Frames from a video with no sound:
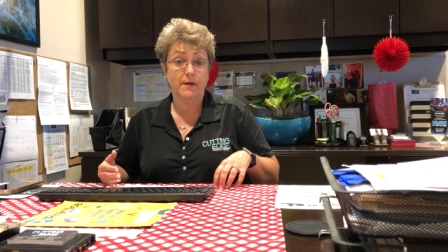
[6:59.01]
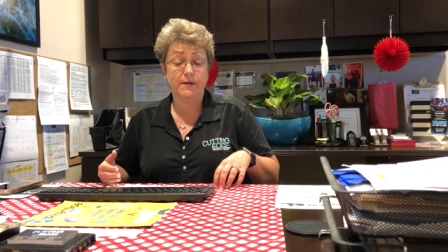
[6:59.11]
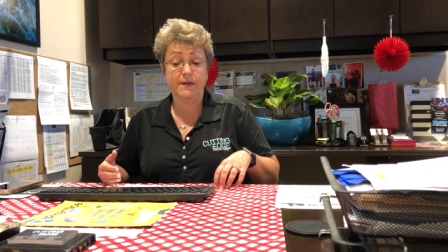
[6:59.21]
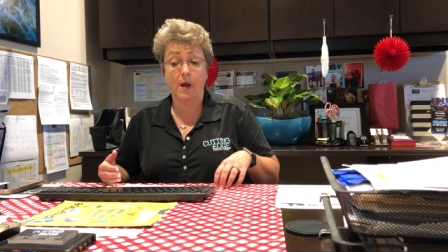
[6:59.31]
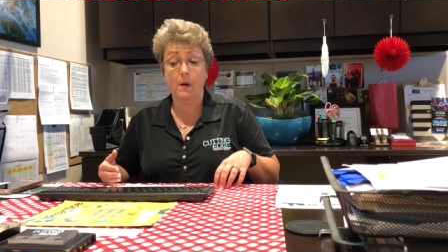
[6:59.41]

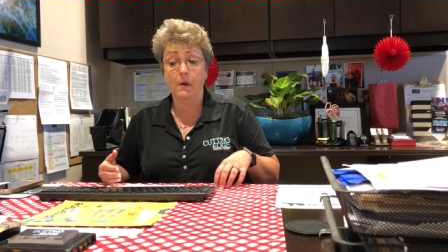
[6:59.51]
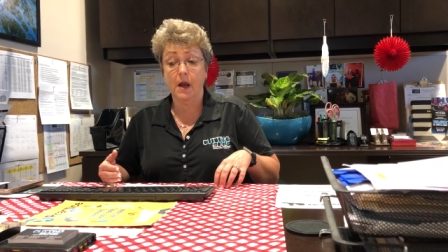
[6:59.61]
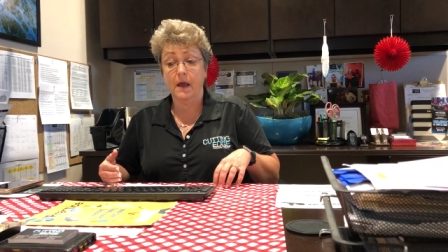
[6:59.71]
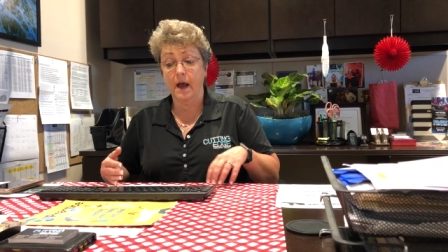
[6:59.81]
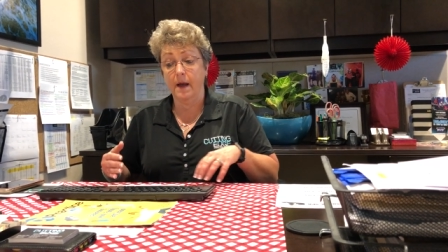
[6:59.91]
so
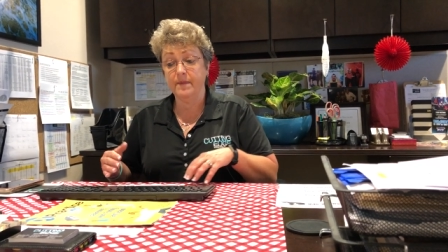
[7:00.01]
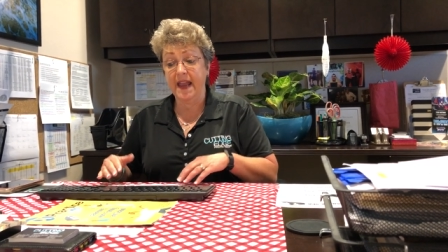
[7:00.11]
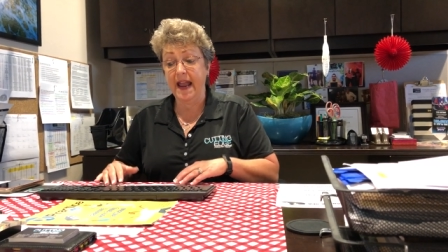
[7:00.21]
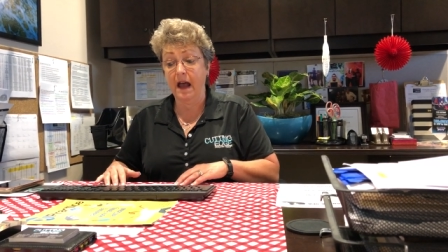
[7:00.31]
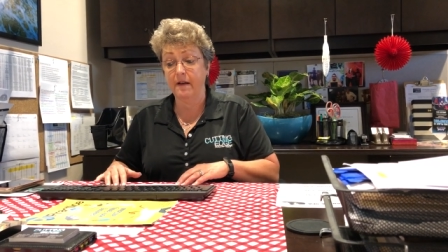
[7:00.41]
um,
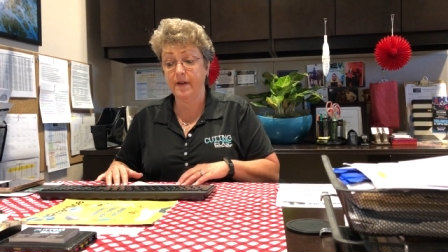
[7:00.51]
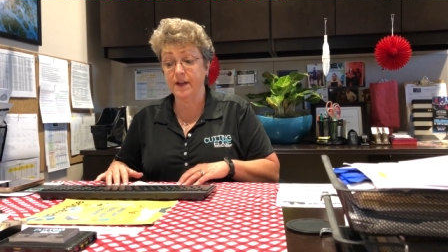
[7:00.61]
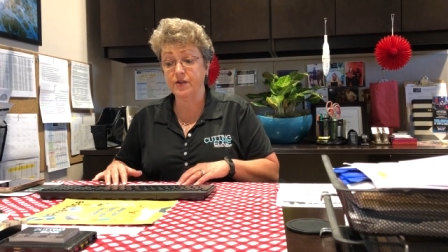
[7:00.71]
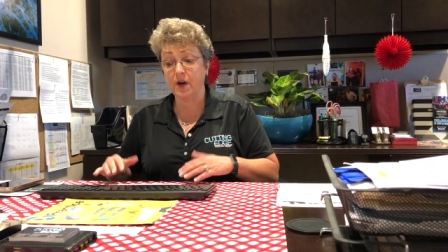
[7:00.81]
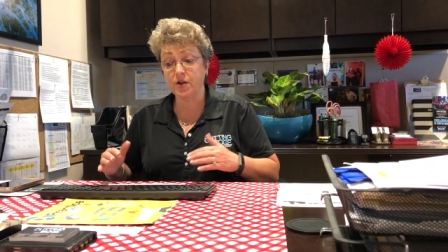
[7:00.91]
they have
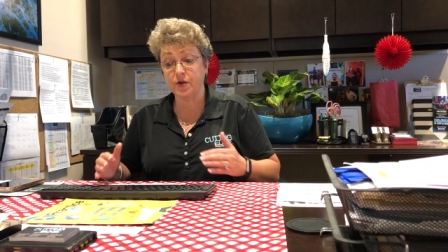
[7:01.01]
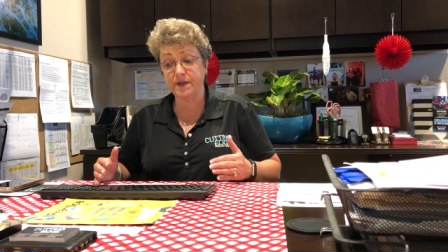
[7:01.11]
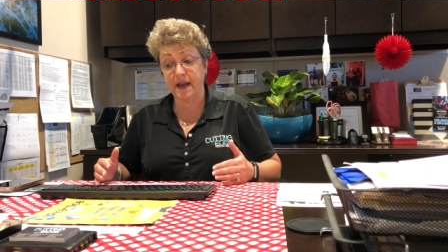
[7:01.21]
a structure